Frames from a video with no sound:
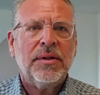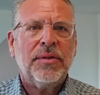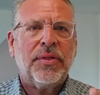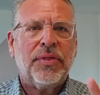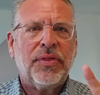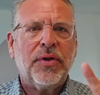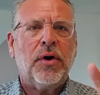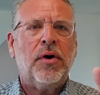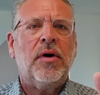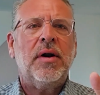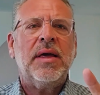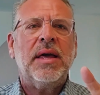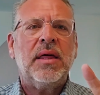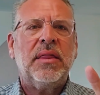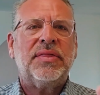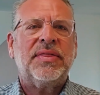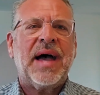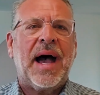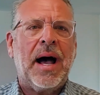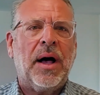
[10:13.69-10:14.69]

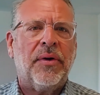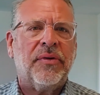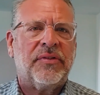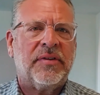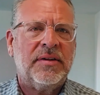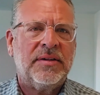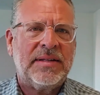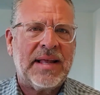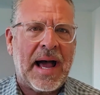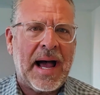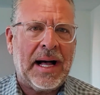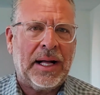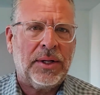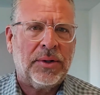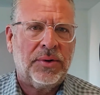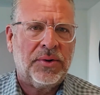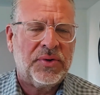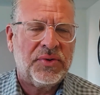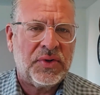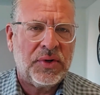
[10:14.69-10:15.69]

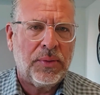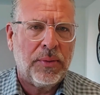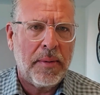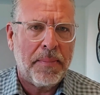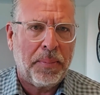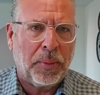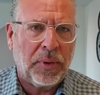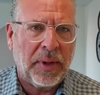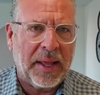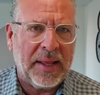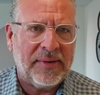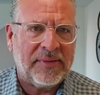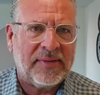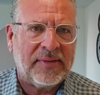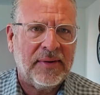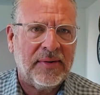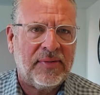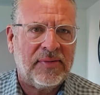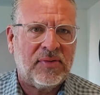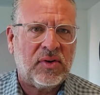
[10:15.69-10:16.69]
$30,000 to replace
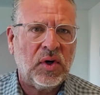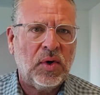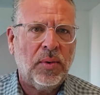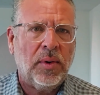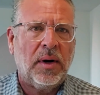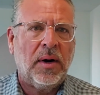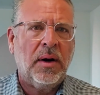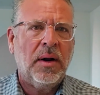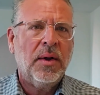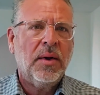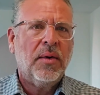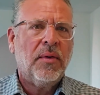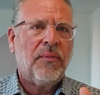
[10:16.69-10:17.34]
the sewer